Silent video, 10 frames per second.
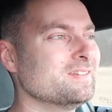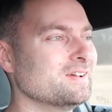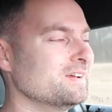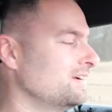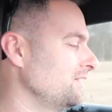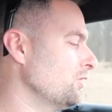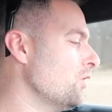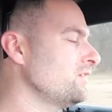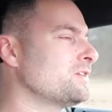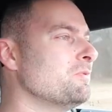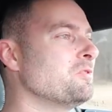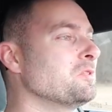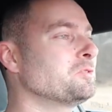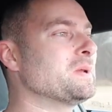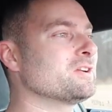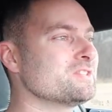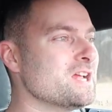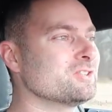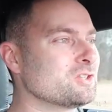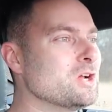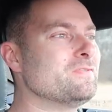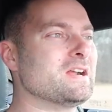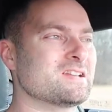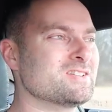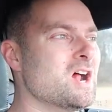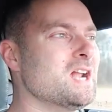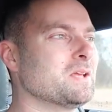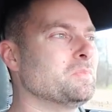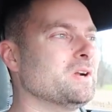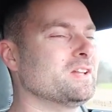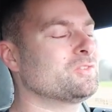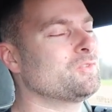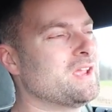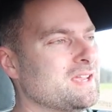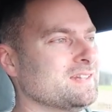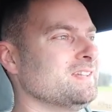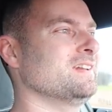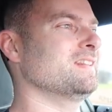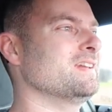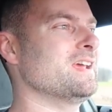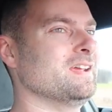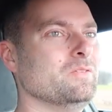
The noise coming from the speaker sounds good, very exotic, but it's fake at the end of the day.